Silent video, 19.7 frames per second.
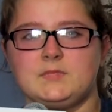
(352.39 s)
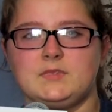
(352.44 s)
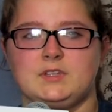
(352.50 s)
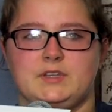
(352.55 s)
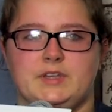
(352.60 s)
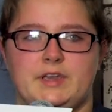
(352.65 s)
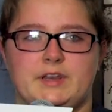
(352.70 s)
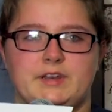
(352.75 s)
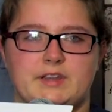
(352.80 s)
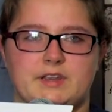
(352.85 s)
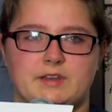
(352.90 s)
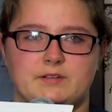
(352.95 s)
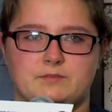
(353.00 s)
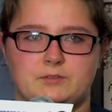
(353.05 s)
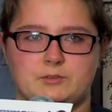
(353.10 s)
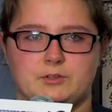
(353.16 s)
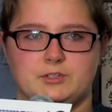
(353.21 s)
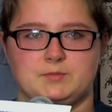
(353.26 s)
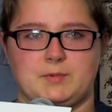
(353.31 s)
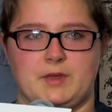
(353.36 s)
getting
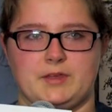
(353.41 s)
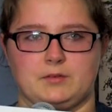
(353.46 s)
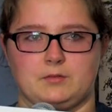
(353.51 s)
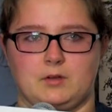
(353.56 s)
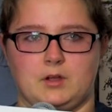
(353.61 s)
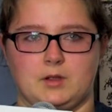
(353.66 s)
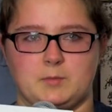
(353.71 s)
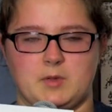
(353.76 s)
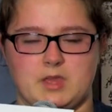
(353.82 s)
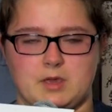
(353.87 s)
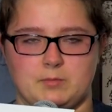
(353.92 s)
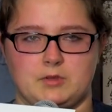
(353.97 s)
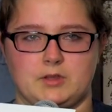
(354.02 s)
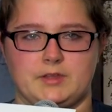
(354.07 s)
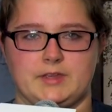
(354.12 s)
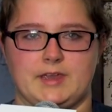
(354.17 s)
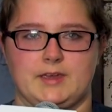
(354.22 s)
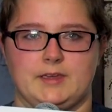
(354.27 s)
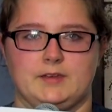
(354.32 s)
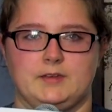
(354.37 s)
influenced by the wrong people
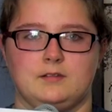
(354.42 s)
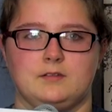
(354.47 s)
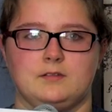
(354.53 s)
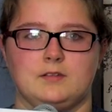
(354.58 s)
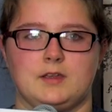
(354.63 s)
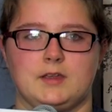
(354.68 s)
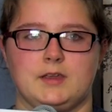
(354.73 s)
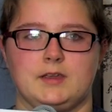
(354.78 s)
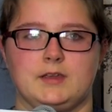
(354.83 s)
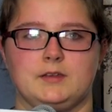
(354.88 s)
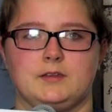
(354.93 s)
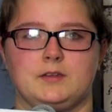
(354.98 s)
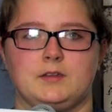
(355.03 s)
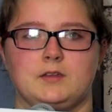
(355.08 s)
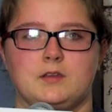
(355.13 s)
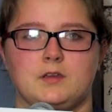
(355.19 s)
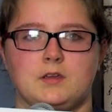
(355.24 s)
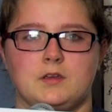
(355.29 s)
again. And